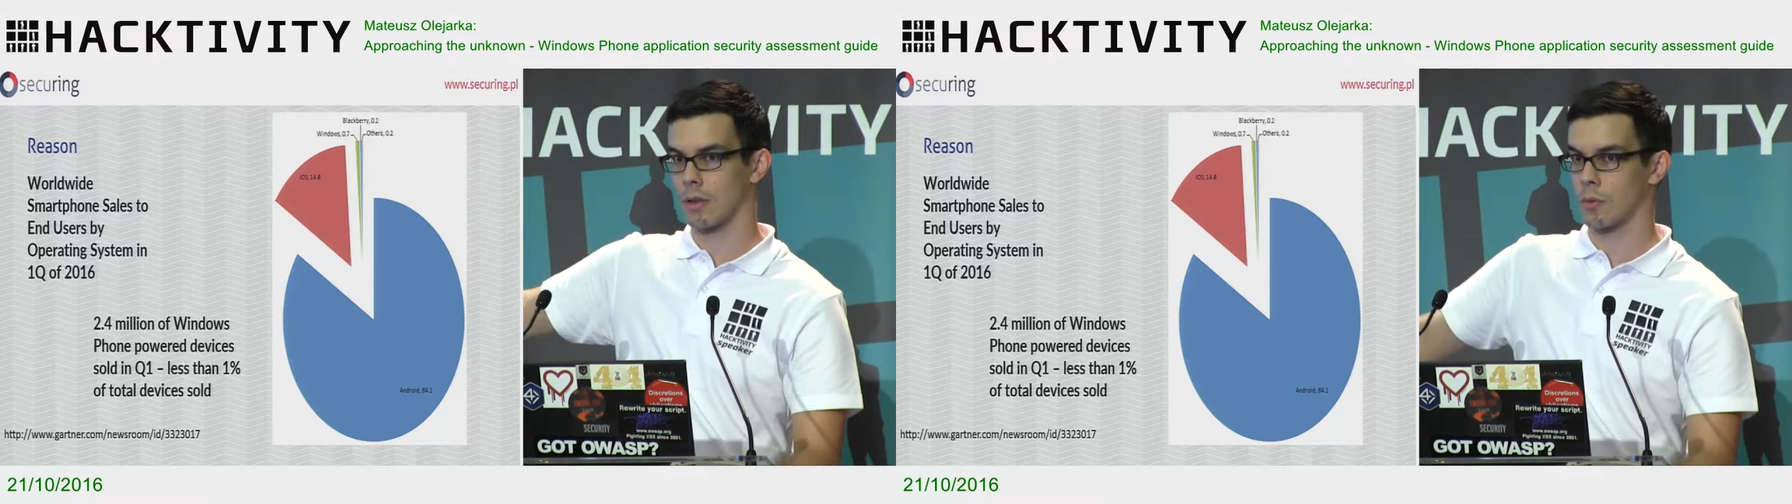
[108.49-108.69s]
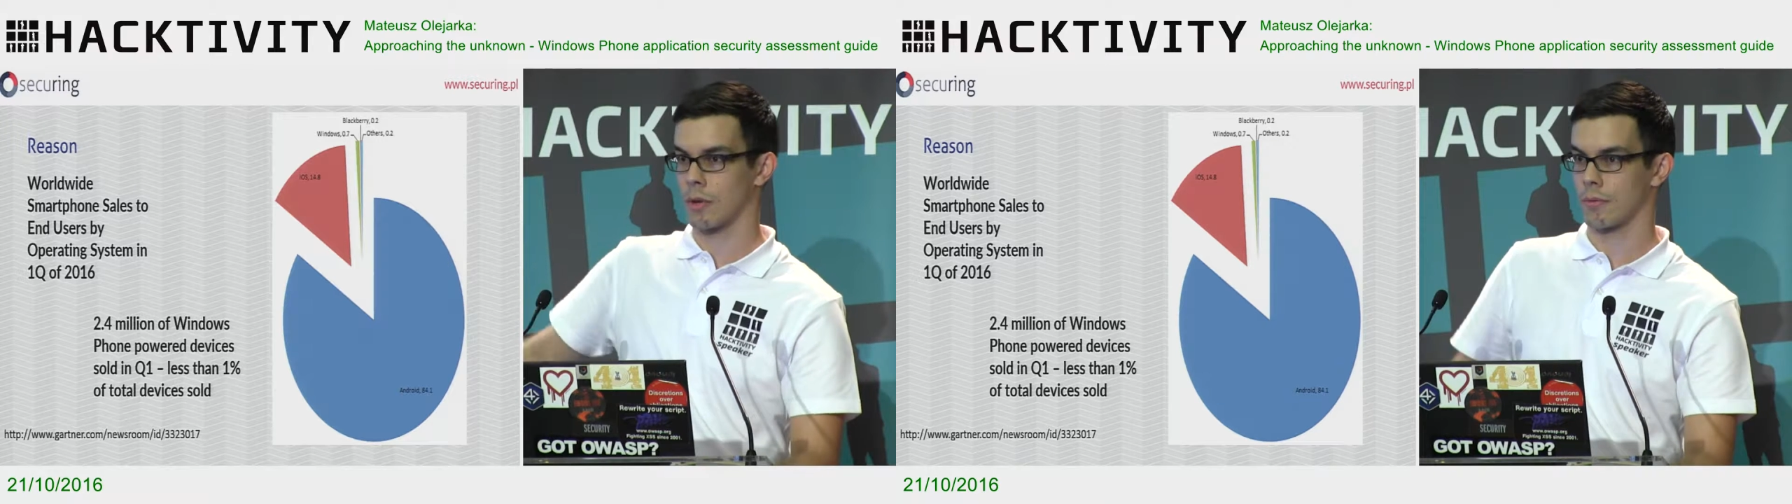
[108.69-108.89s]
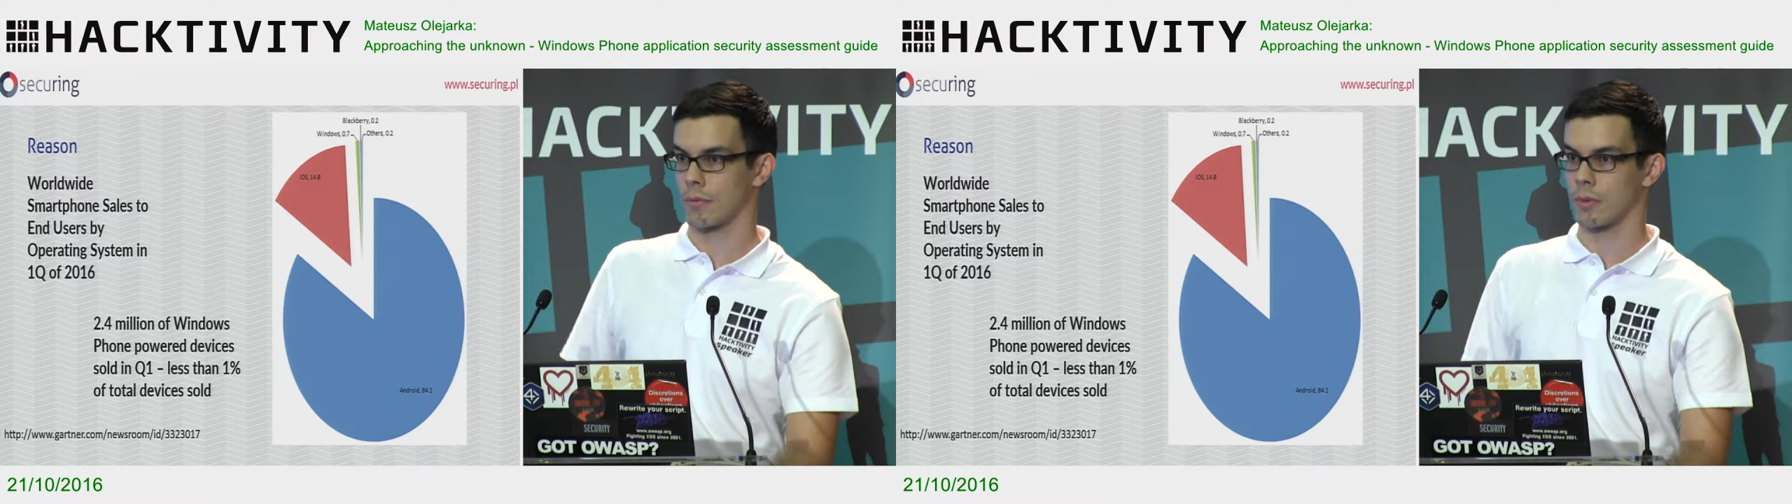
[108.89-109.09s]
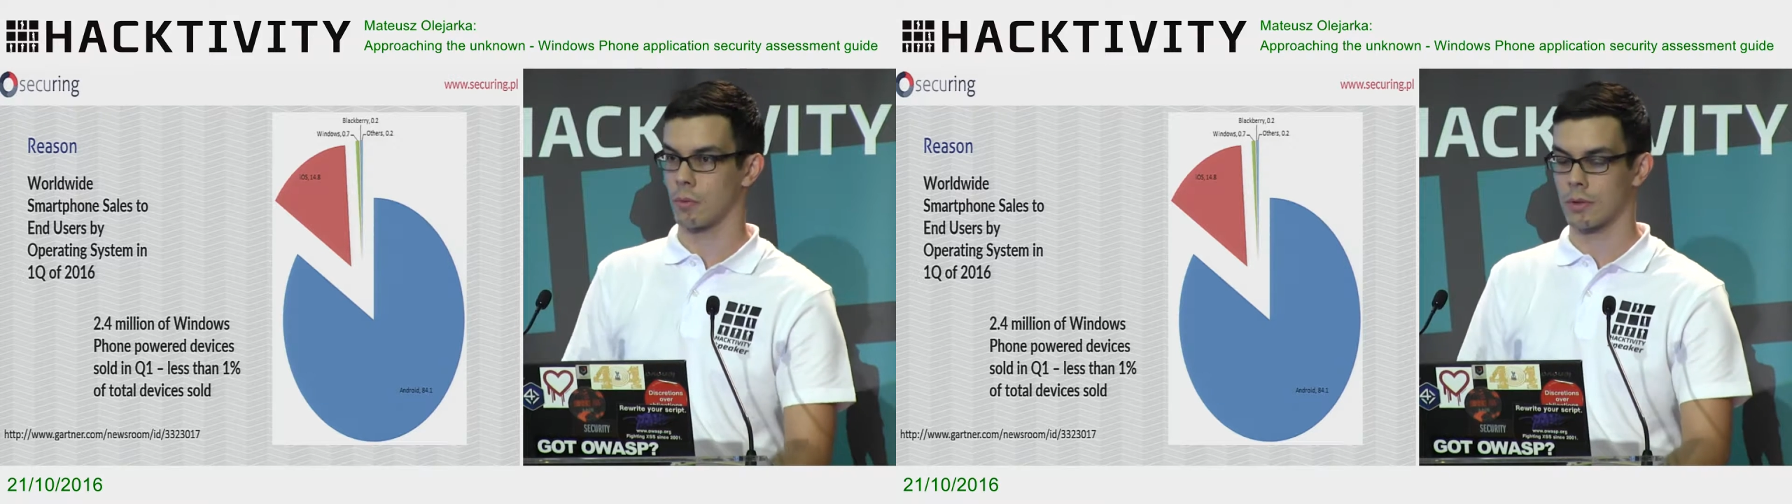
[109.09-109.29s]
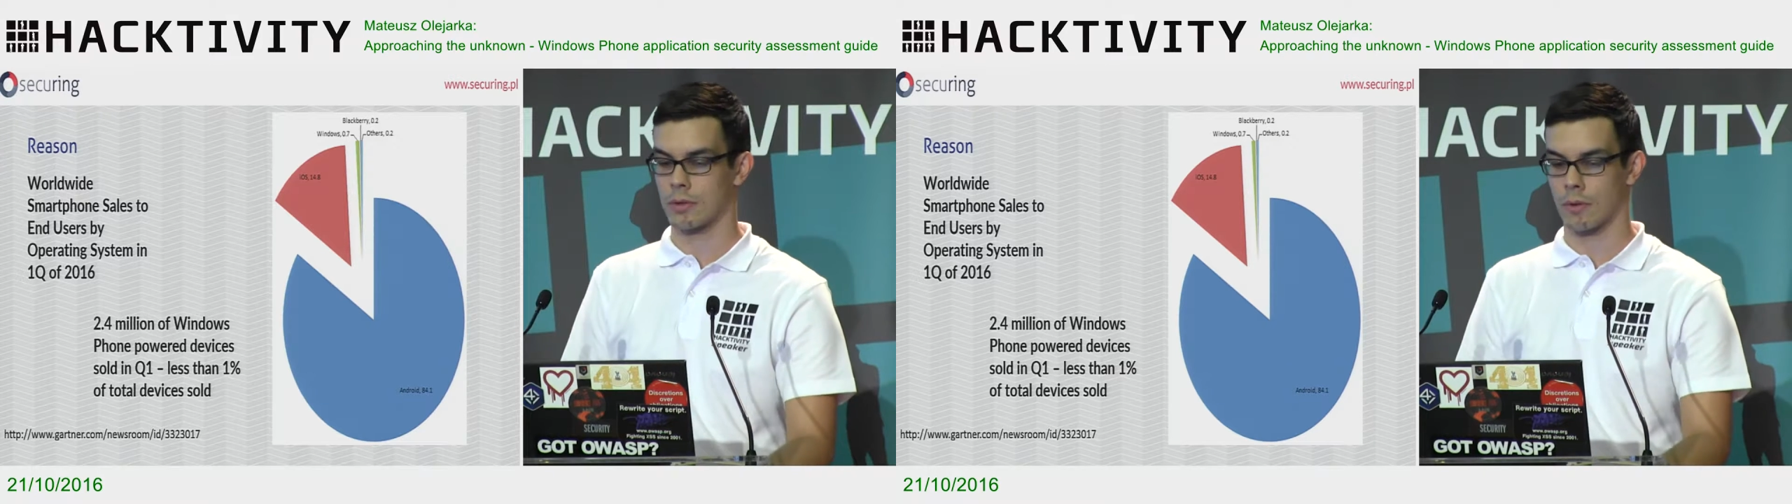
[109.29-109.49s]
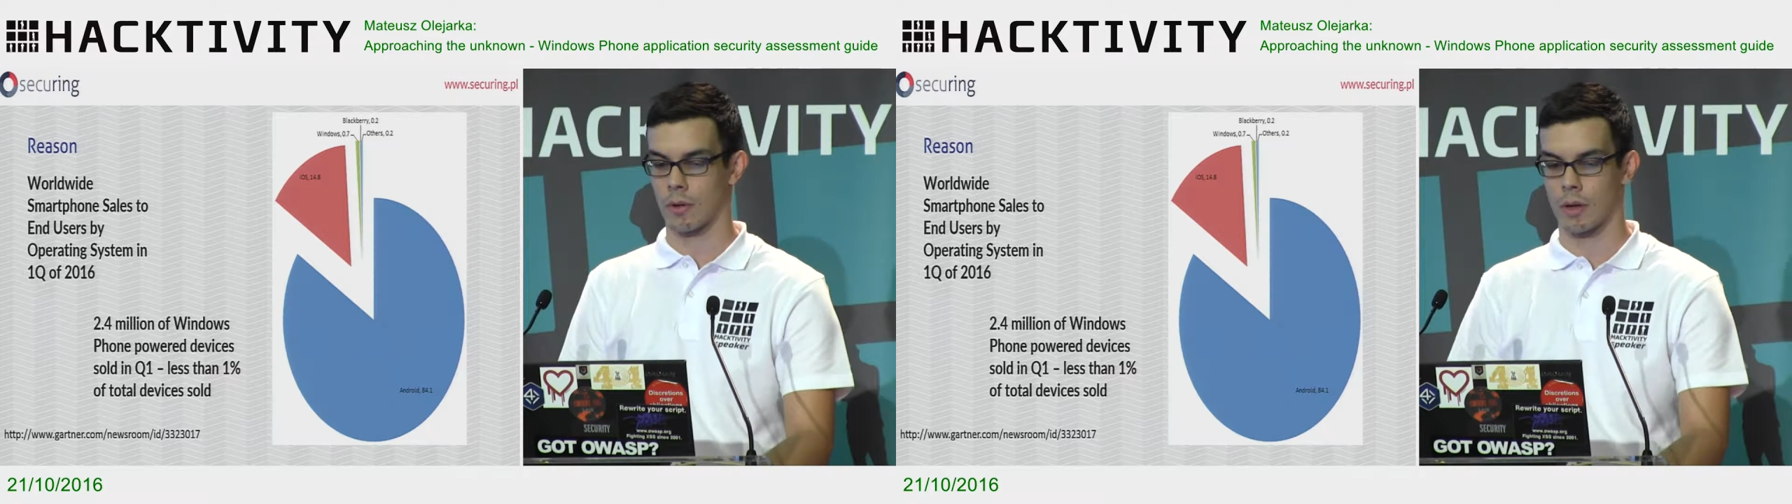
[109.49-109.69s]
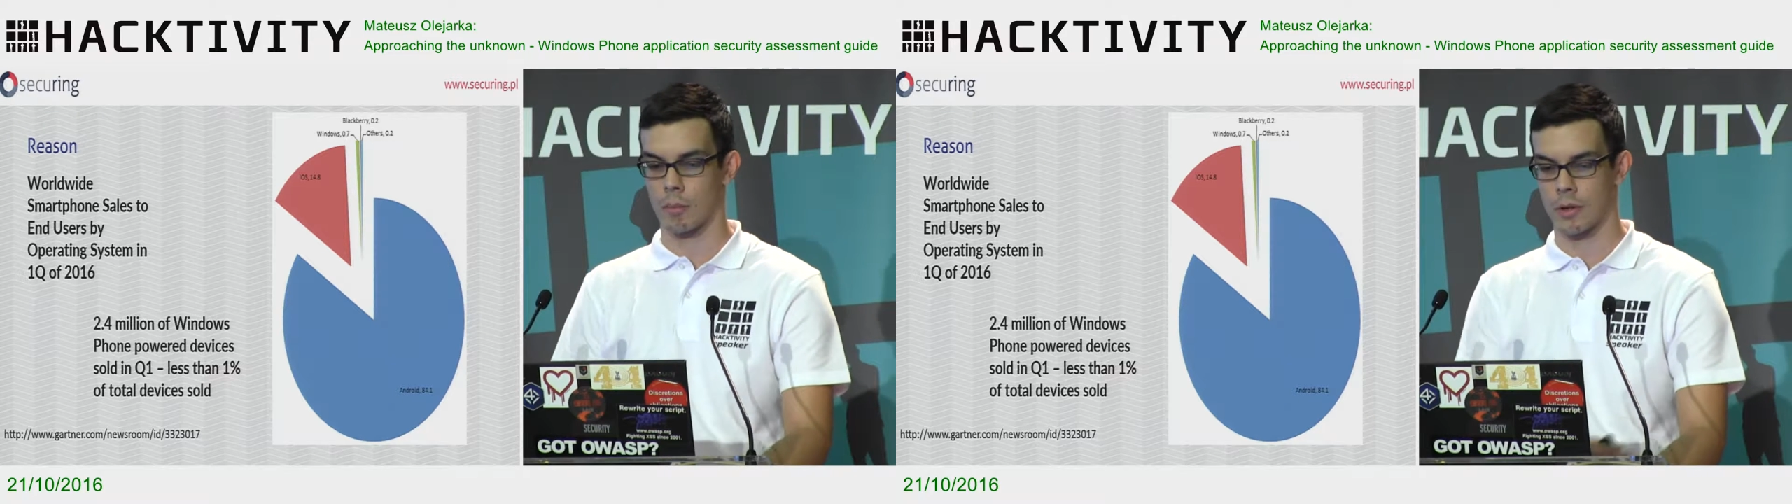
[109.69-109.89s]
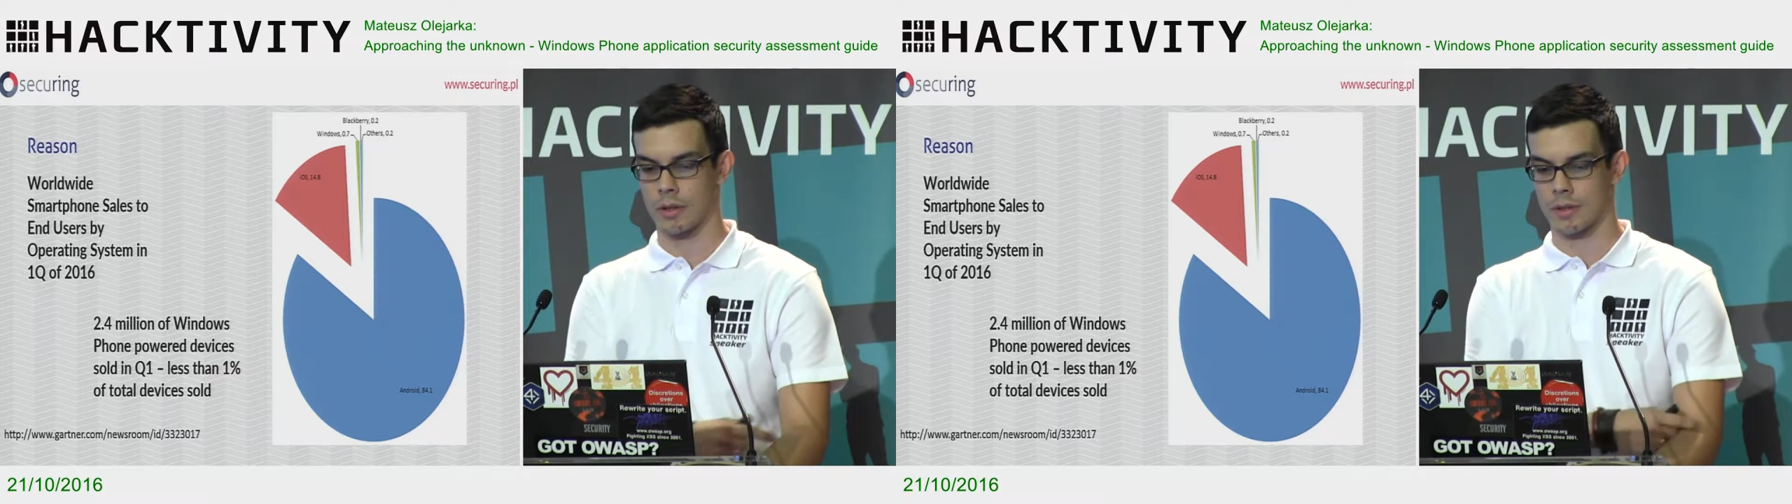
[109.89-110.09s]
with Windows Phone
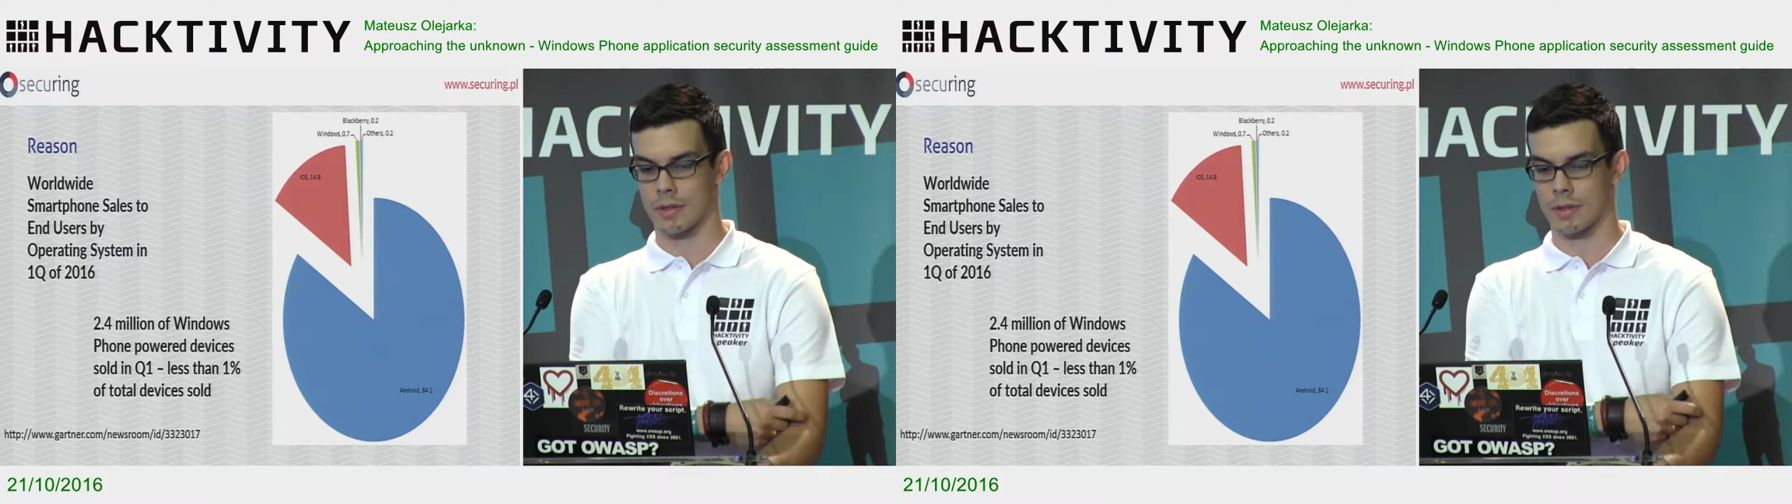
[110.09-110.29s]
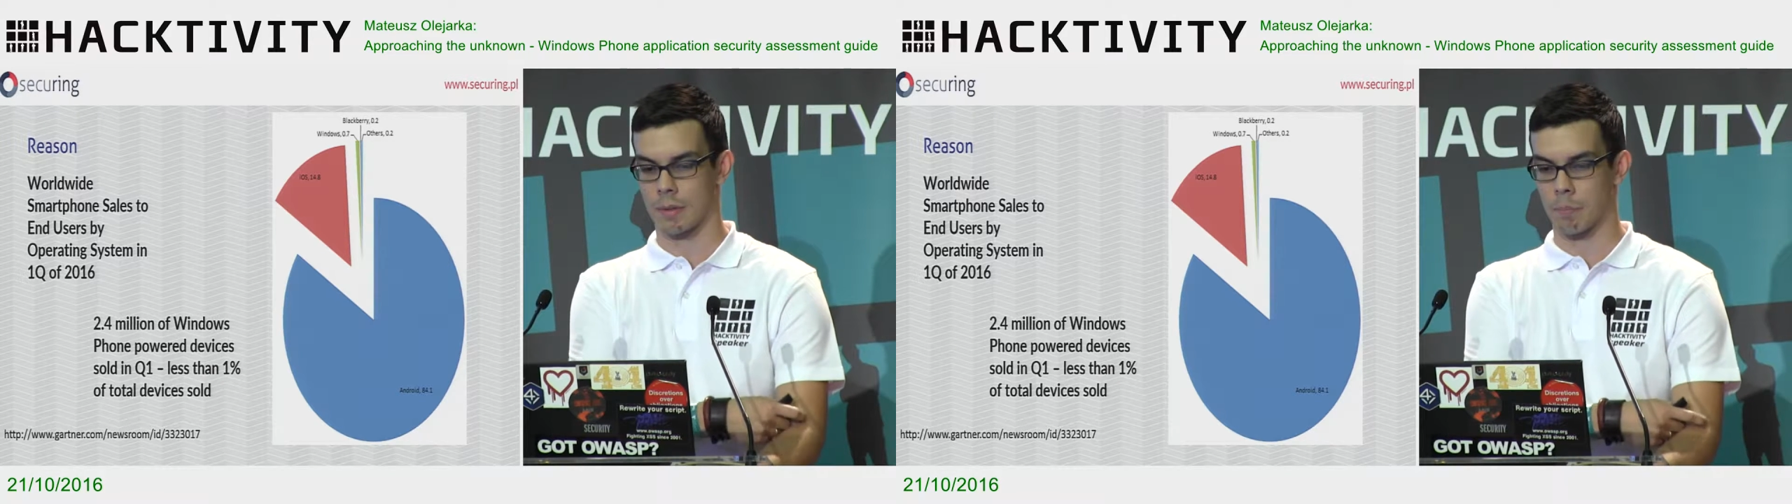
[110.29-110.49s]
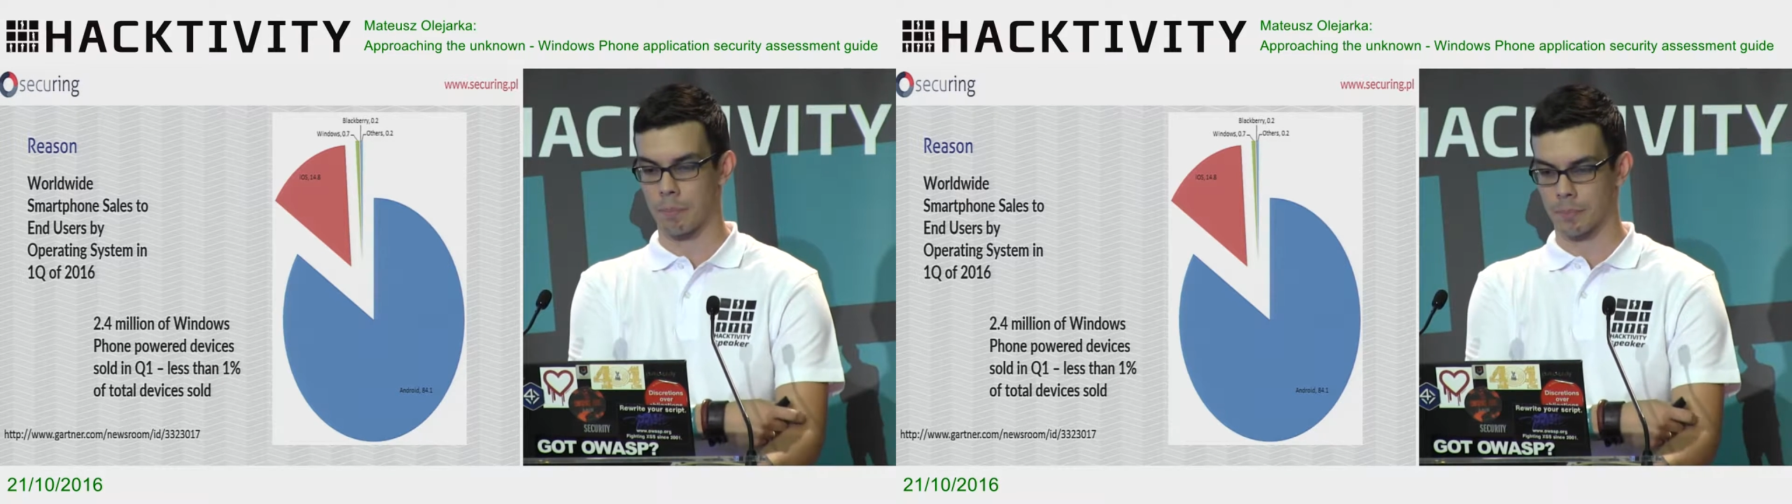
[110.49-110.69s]
operating system.